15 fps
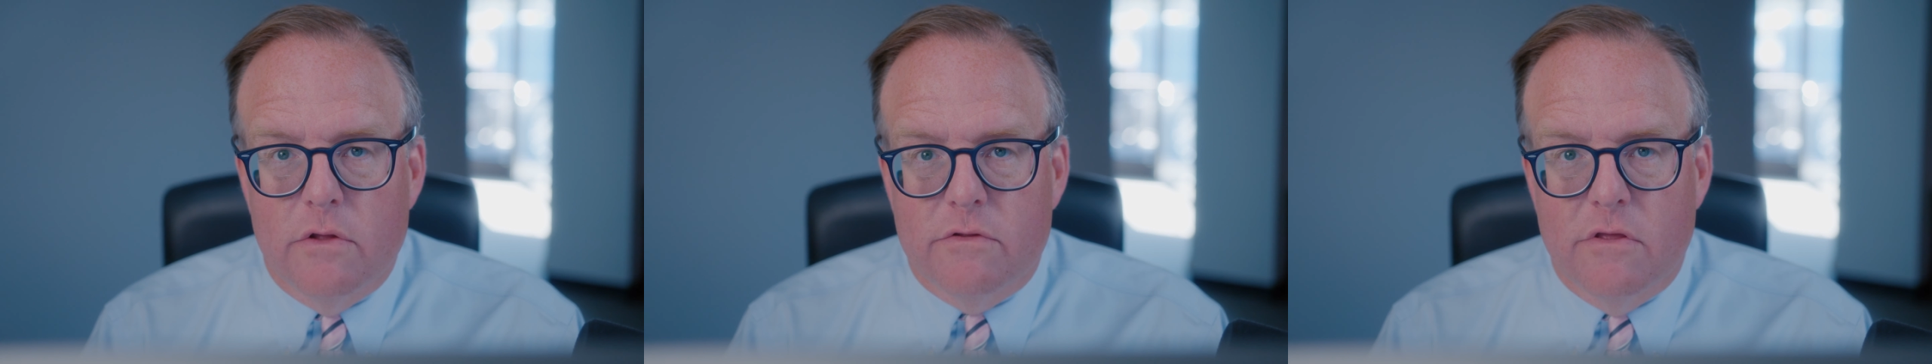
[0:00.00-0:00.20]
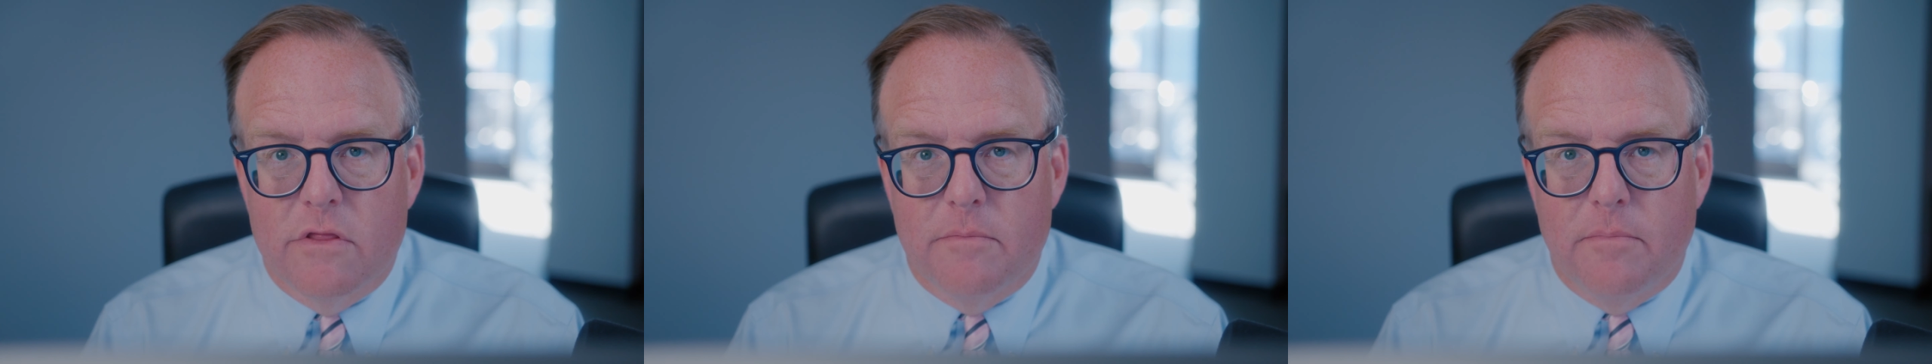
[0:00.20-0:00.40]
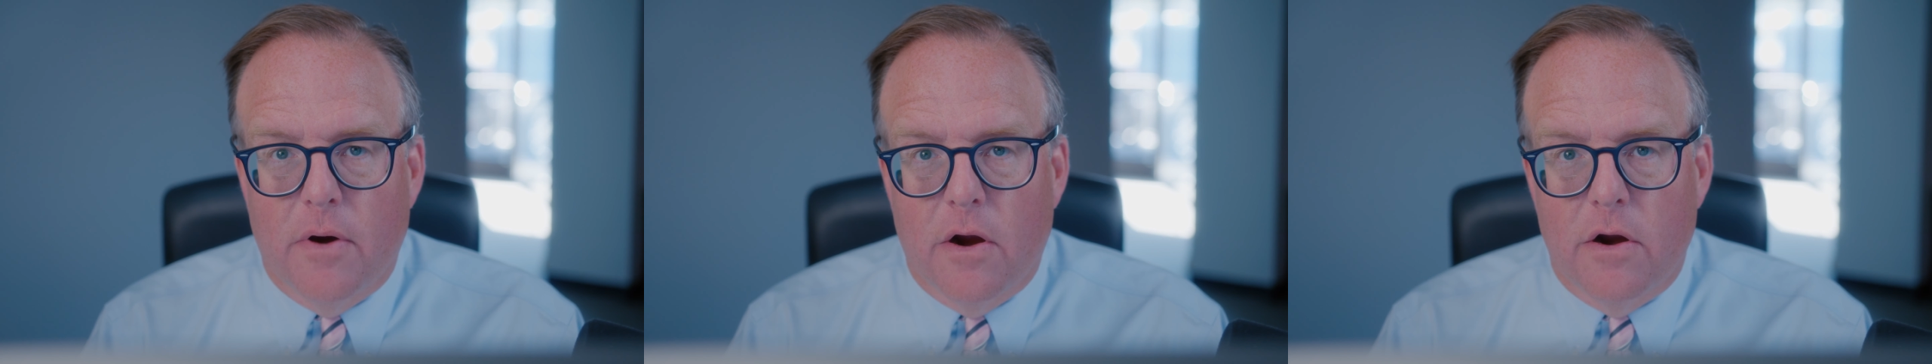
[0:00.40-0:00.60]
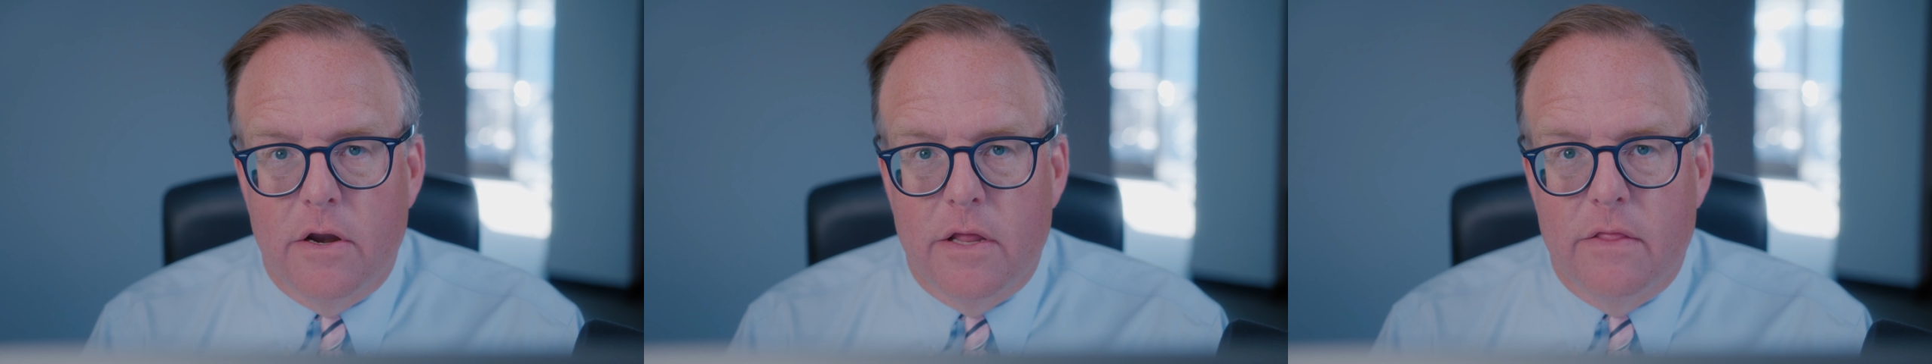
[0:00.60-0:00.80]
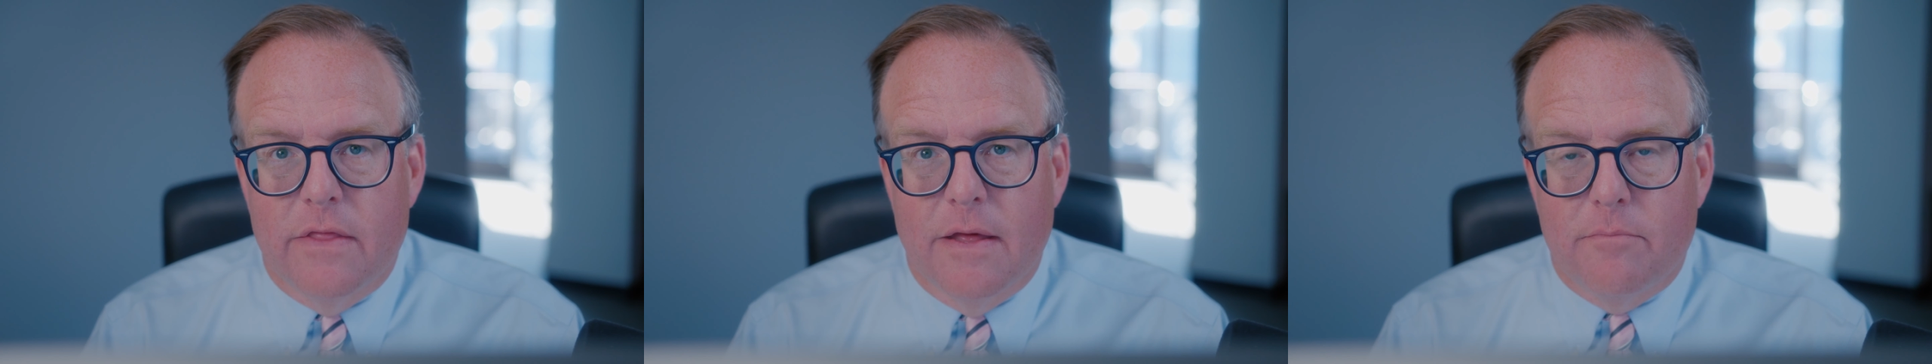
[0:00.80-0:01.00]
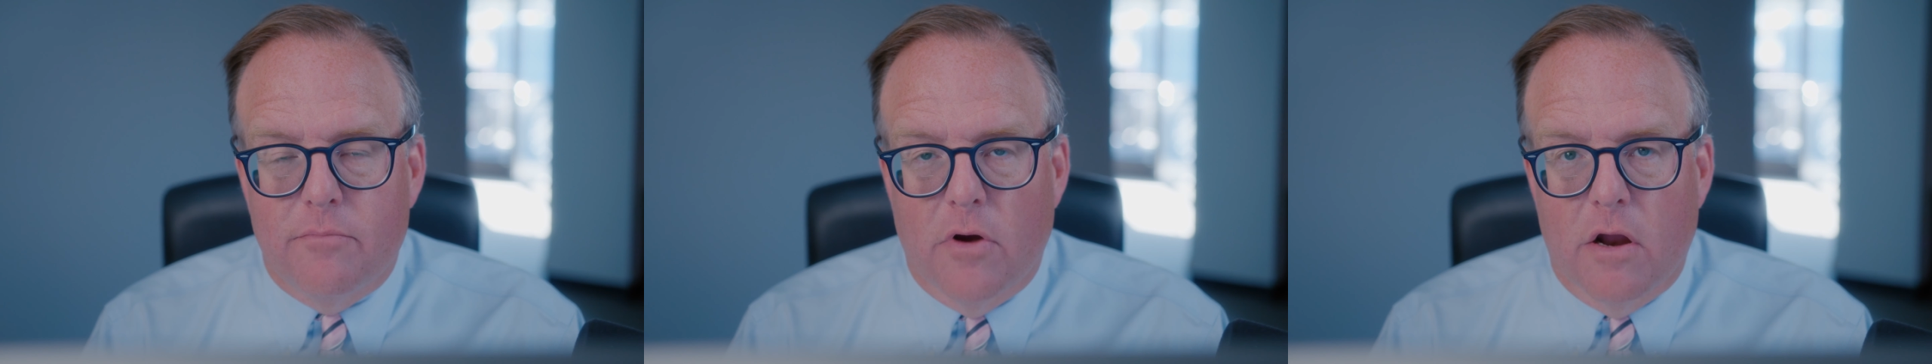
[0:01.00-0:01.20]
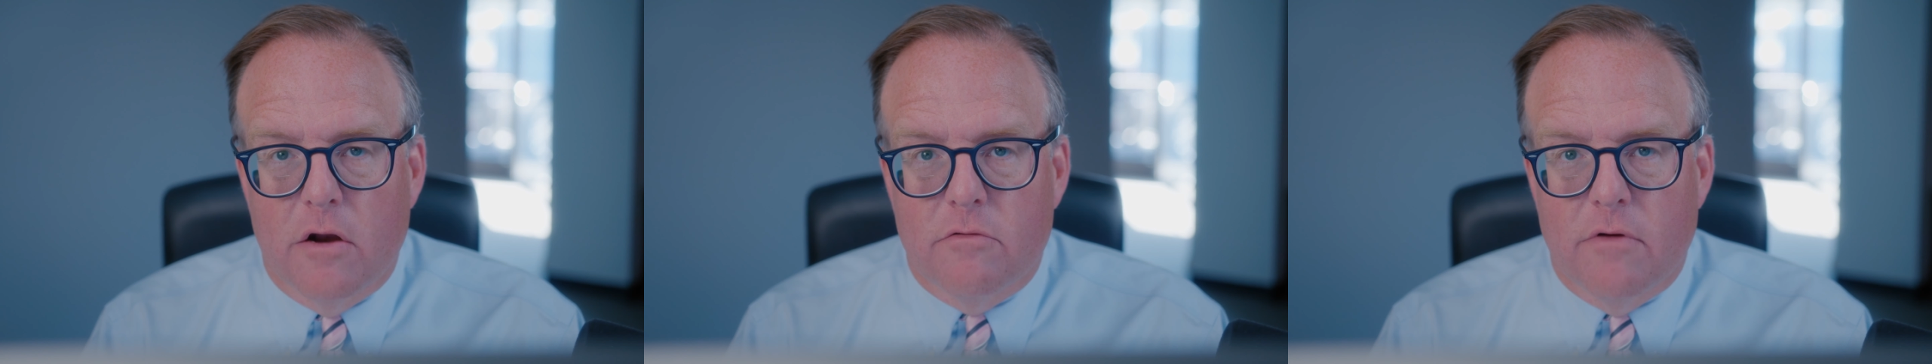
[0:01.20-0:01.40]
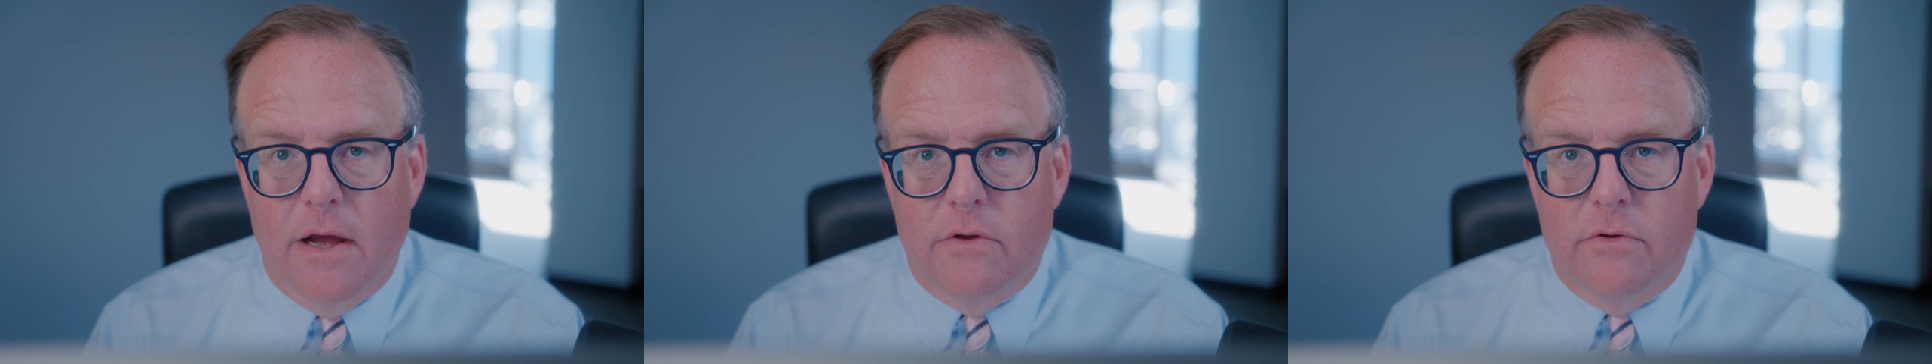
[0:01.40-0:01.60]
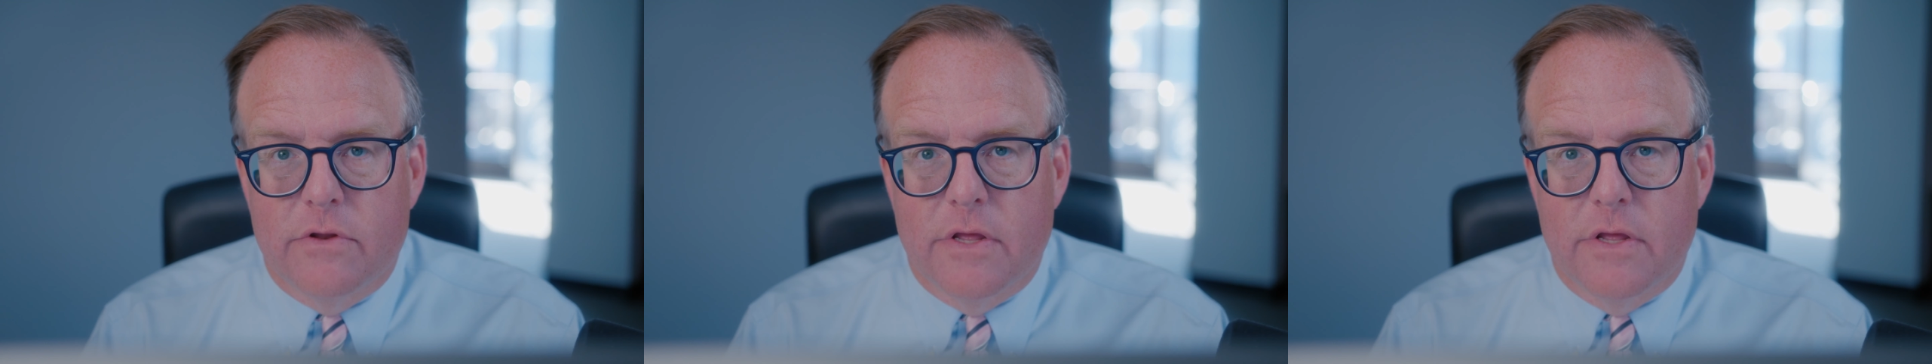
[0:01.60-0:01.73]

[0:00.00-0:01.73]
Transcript: to the party that brought around